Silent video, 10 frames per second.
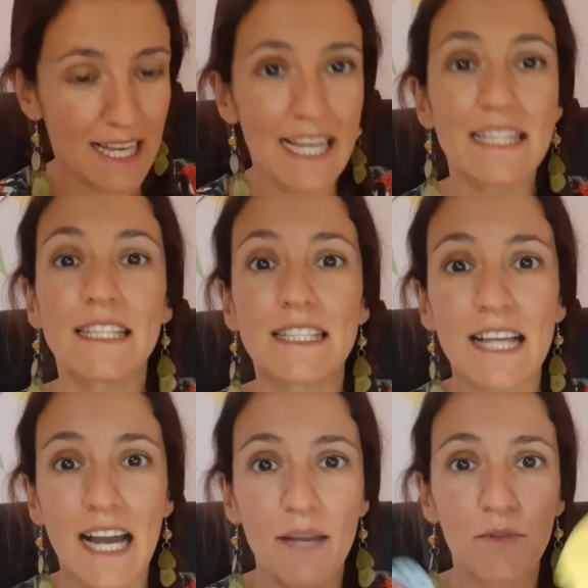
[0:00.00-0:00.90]
it's
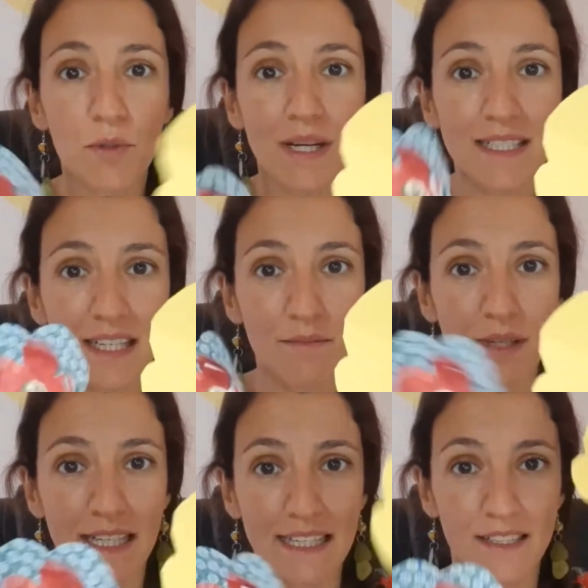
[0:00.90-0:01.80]
time to assemble
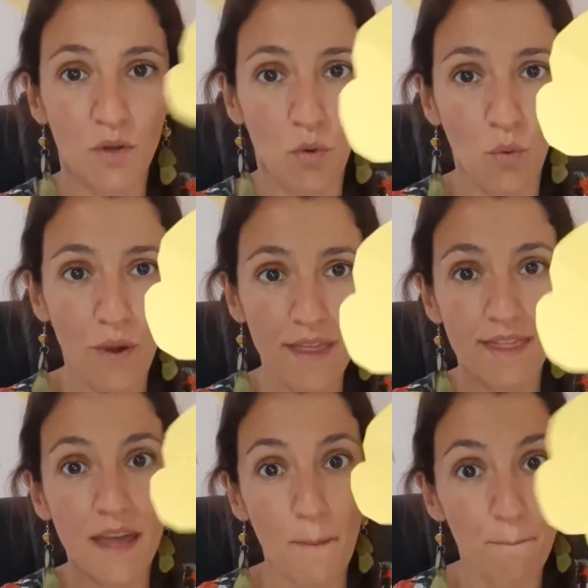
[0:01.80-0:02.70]
it with
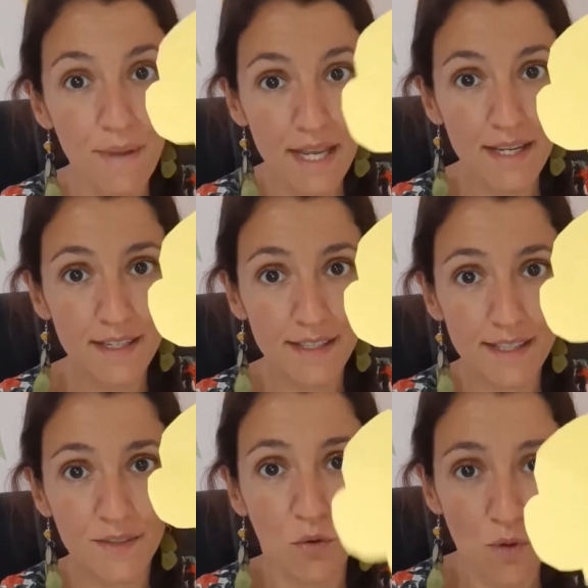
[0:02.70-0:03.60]
the
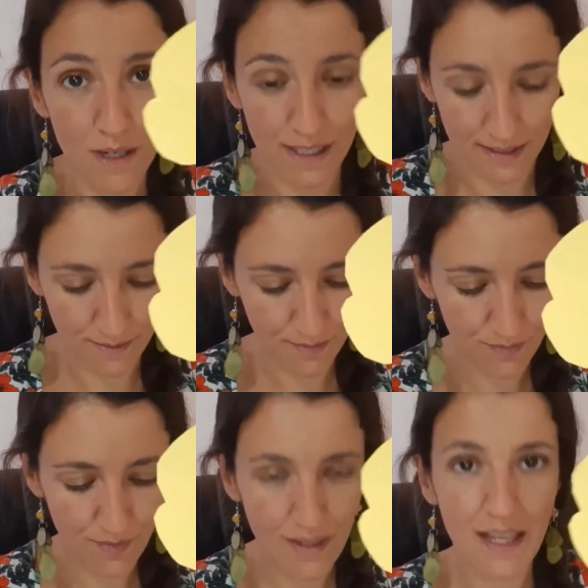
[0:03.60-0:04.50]
biggest one
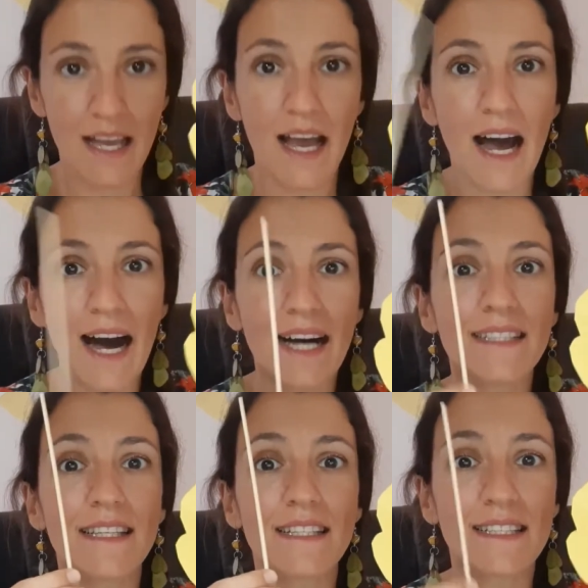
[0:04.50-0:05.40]

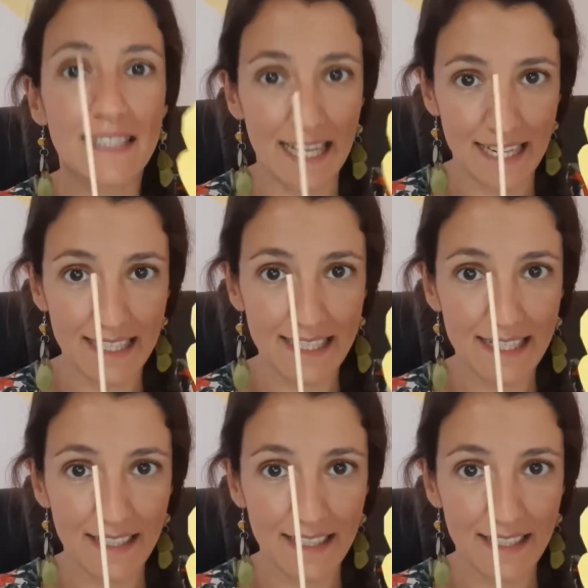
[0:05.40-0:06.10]
and the sticks.